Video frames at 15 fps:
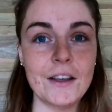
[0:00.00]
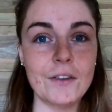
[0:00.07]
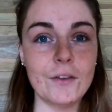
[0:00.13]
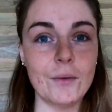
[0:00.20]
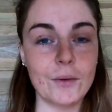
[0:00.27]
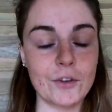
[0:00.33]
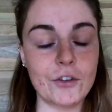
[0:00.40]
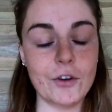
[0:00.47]

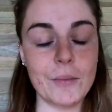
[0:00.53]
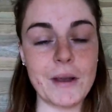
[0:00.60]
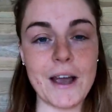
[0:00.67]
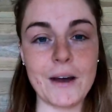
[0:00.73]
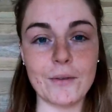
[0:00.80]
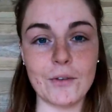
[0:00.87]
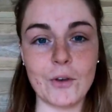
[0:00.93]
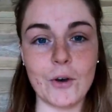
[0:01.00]
or show me
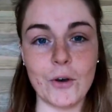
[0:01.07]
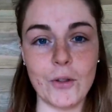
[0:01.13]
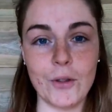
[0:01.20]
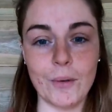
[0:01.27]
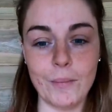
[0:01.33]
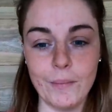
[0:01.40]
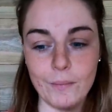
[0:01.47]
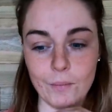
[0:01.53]
how to cut
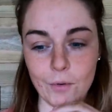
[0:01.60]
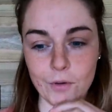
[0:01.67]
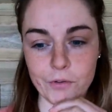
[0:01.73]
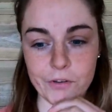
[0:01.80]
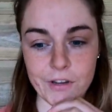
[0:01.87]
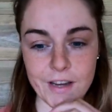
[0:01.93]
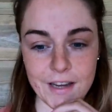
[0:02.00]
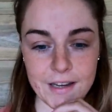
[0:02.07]
them
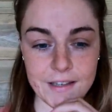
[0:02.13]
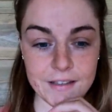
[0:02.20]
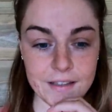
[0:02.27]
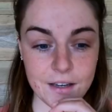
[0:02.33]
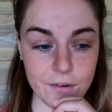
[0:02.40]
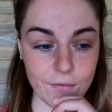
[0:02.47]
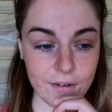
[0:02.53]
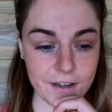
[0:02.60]
once he's
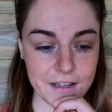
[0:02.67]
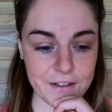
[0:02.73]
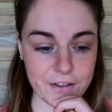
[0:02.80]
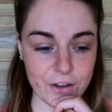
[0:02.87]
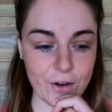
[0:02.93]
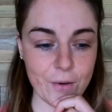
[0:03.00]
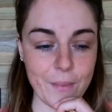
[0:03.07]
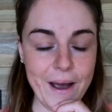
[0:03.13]
ready to
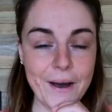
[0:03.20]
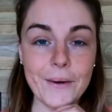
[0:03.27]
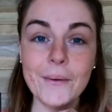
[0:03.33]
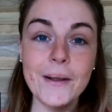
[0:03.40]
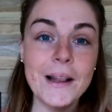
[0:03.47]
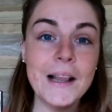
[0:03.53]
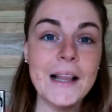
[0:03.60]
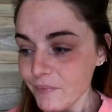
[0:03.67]
come
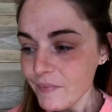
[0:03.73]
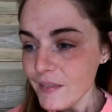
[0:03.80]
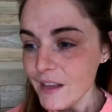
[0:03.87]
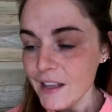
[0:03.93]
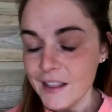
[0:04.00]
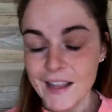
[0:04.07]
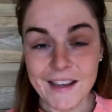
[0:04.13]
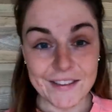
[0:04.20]
out.
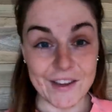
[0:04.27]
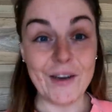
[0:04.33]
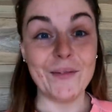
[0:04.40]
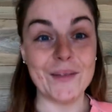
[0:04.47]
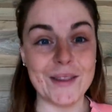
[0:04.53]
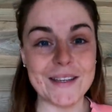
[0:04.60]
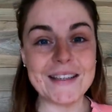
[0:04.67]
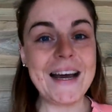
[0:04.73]
Let's get on
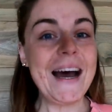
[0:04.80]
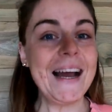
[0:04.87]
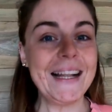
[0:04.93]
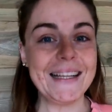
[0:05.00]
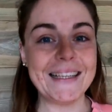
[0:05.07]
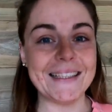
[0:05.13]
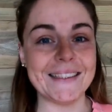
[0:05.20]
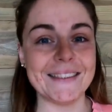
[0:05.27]
with the
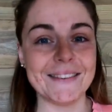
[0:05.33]
tiling.